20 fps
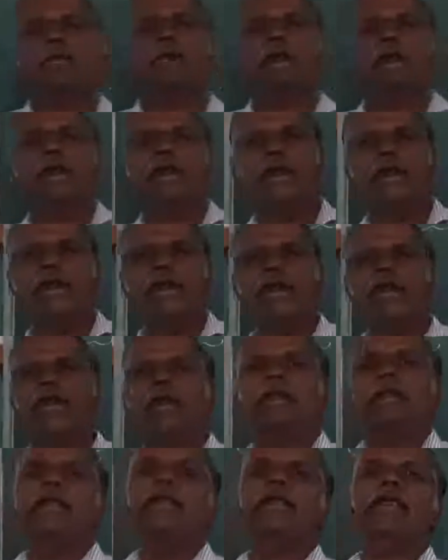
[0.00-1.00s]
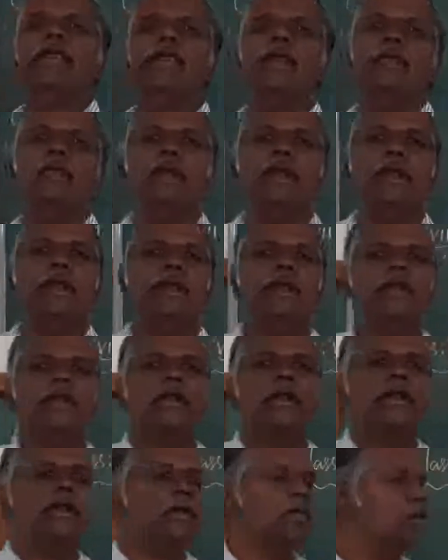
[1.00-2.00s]
dead and decay matter.
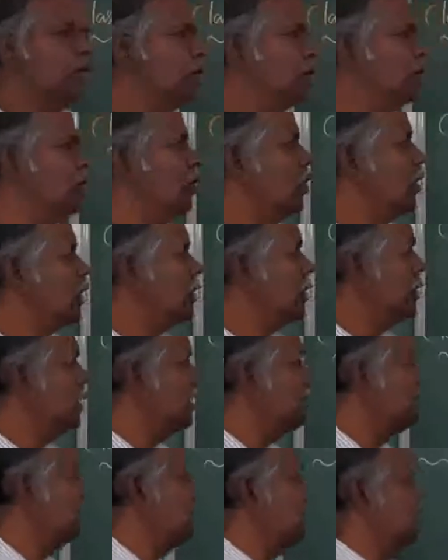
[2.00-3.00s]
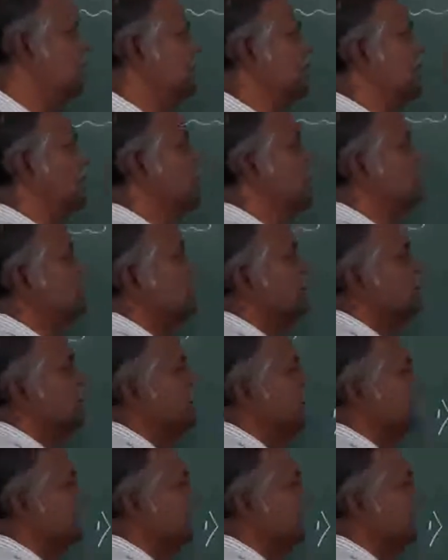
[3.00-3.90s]
That you know, already you learned. That is